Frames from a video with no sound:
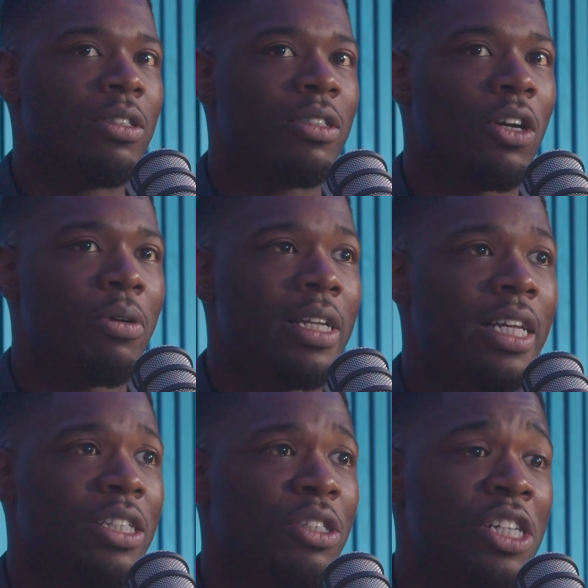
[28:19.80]
so
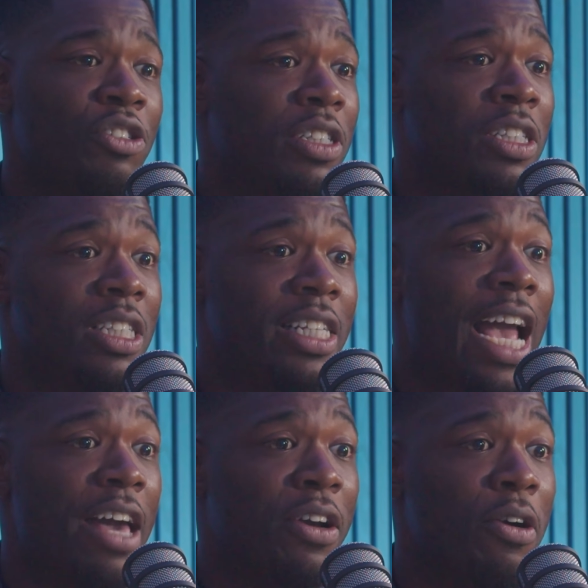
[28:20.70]
it's just interesting to see
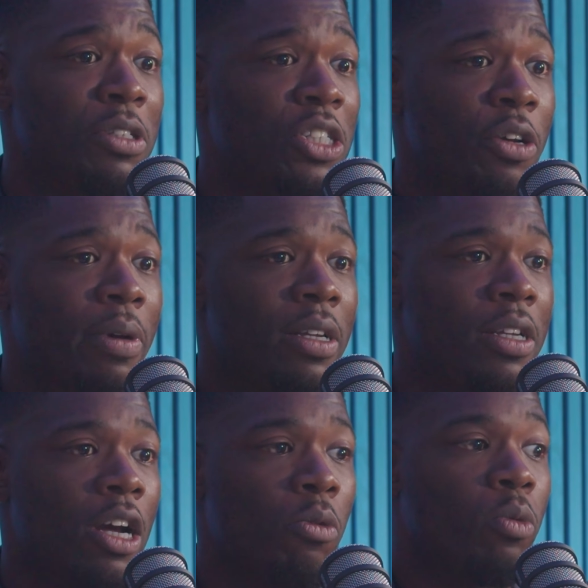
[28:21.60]
how they're going to do it.
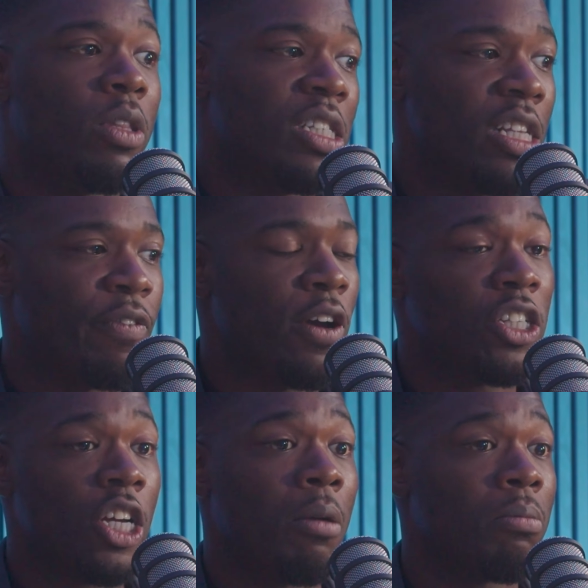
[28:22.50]
You know, this is the
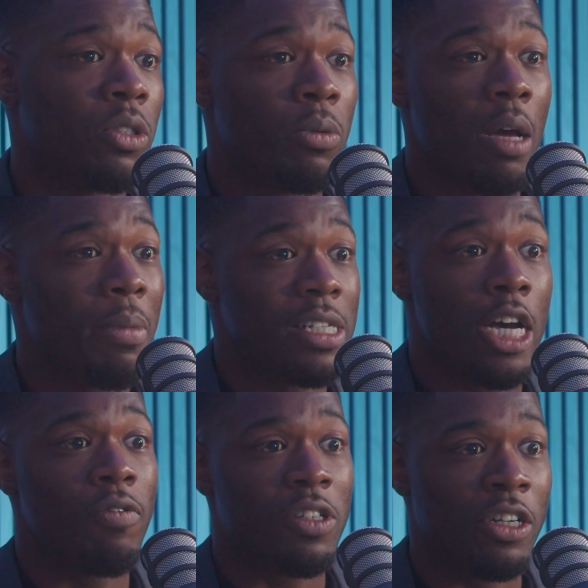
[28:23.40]
first time someone like
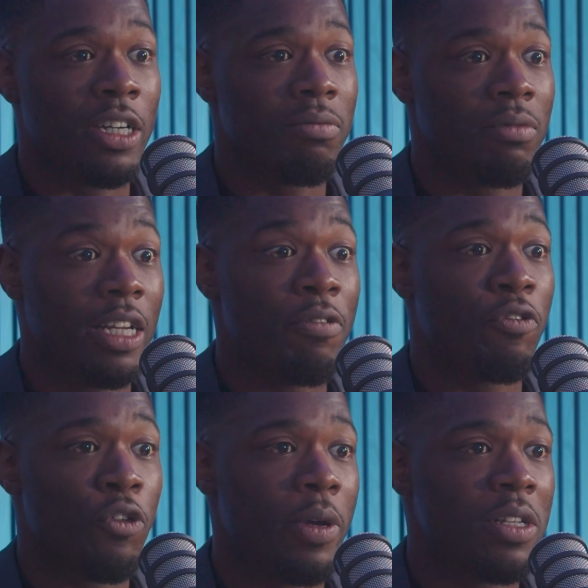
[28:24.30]
myself has kind of lived
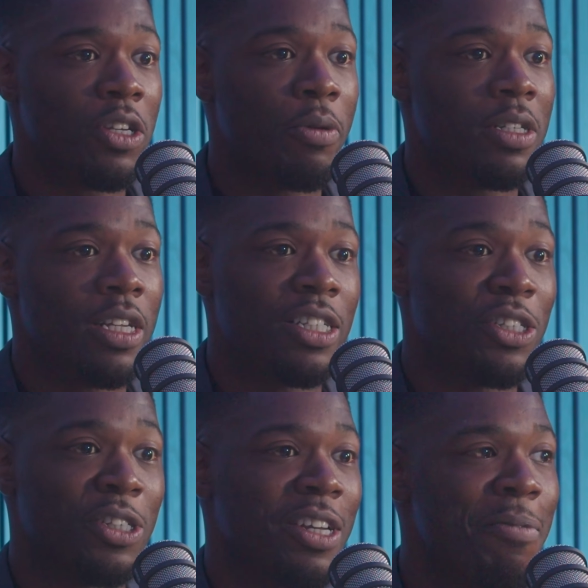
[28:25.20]
through it. So it's, mm. it's
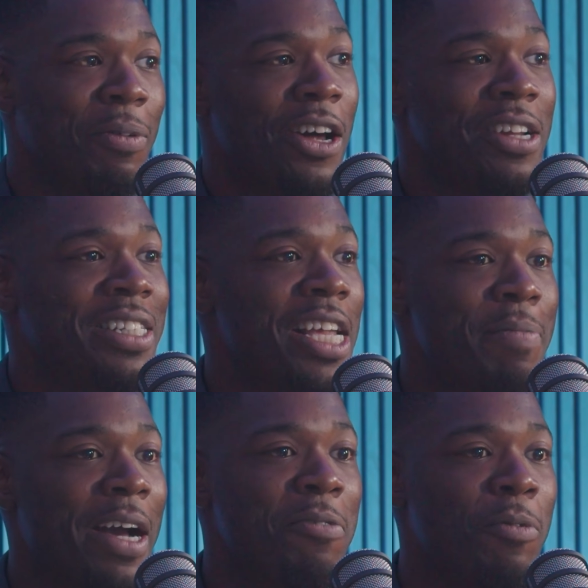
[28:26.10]
just I'm kind of sitting
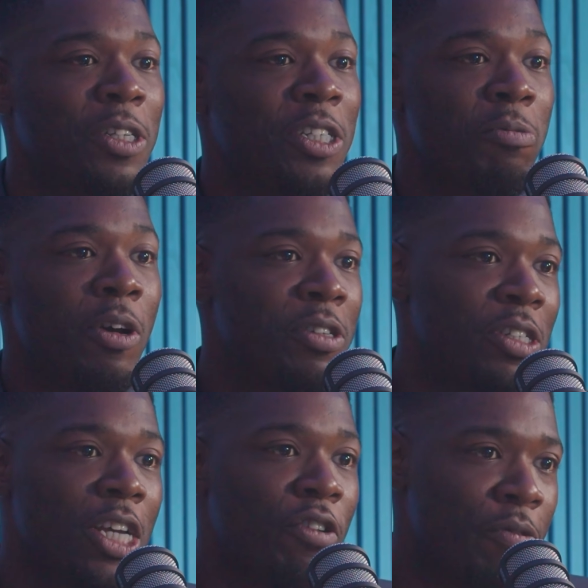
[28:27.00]
back and watching. Whereas
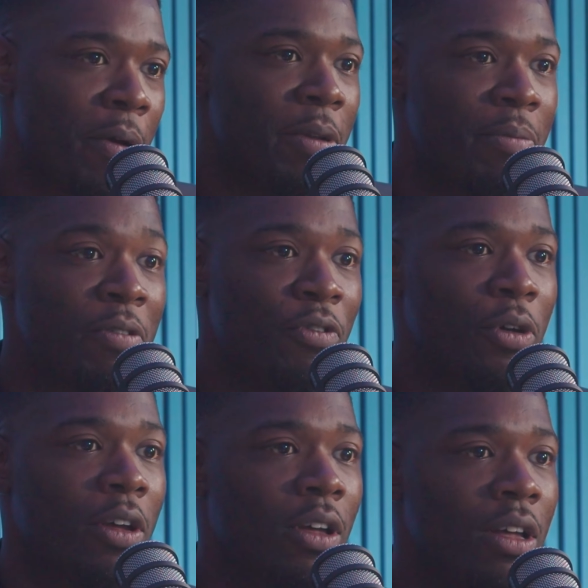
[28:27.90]
yourself, you've probably been
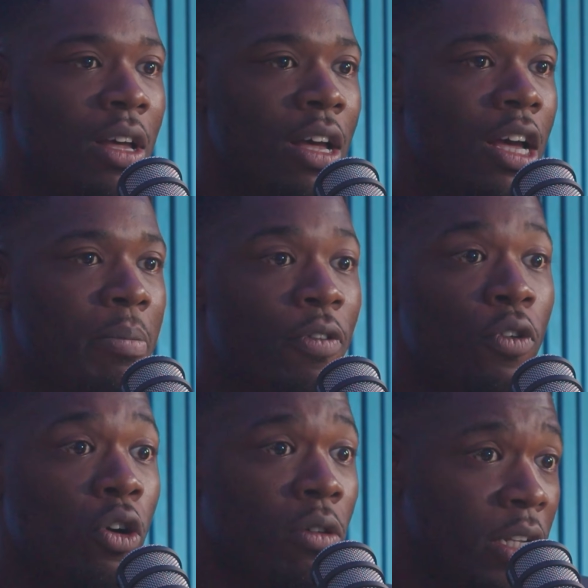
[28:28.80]
through it uh, uh mm.
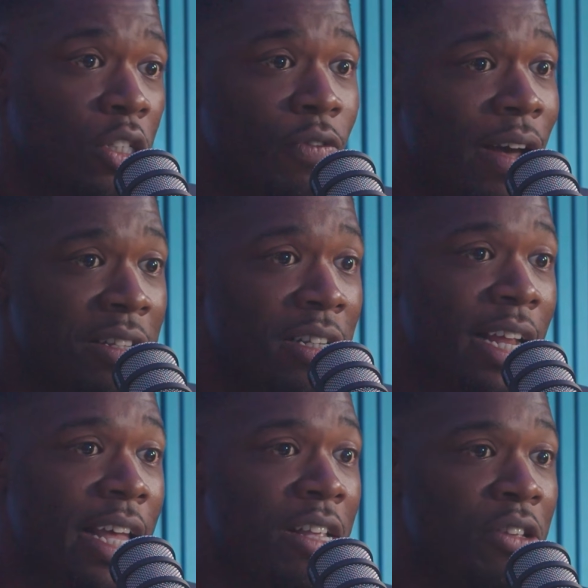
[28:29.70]
before in
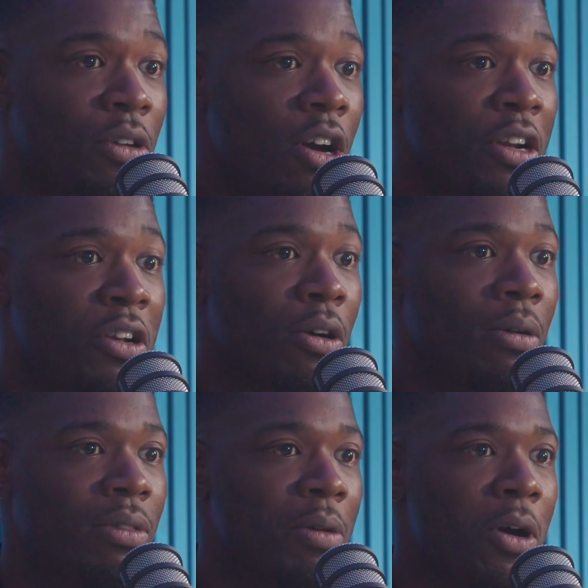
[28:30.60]
2008, and you kind of
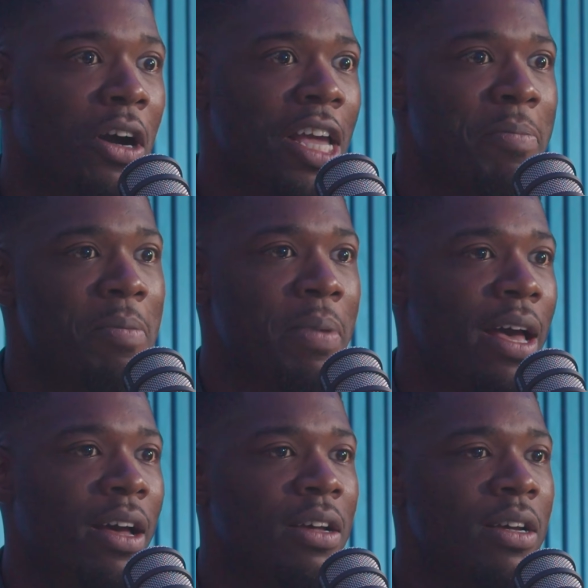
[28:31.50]
know the market yeah. a bit
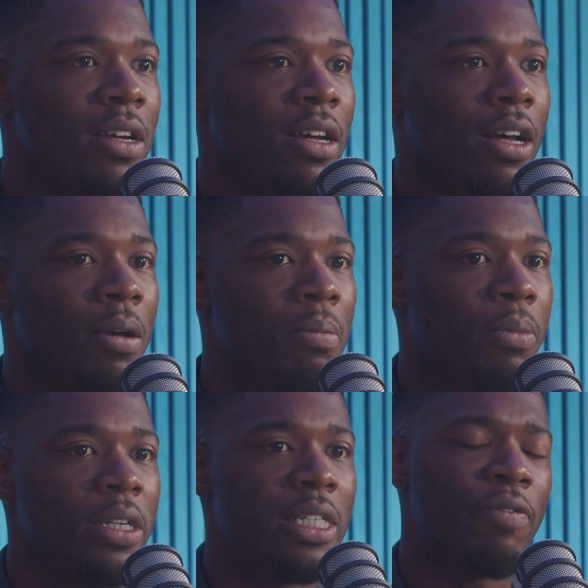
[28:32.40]
better. Um,
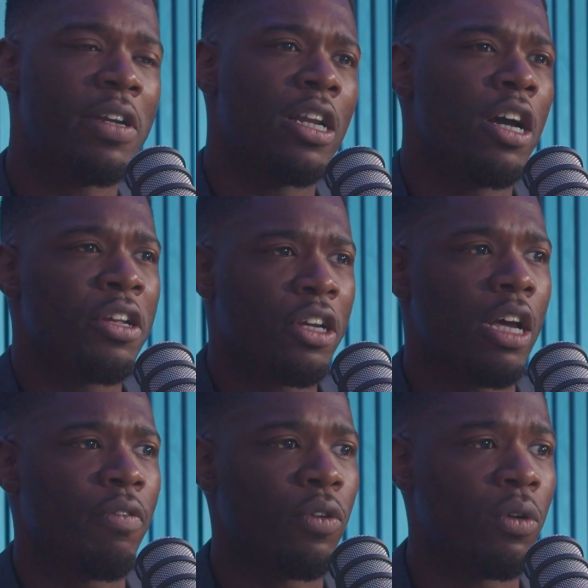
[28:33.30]
but it's definitely a learning
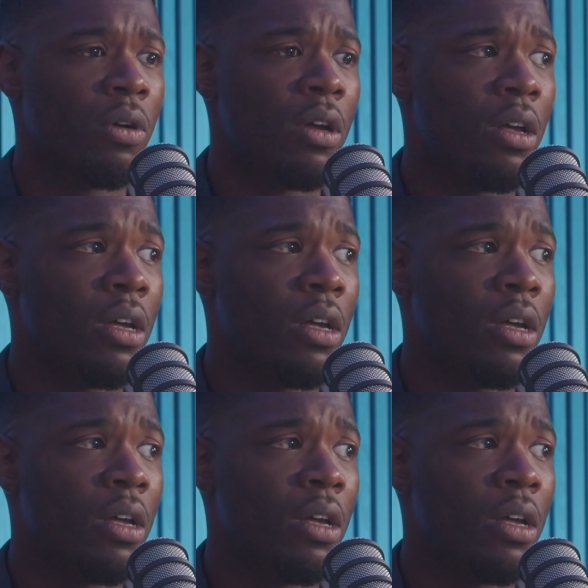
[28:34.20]
curve for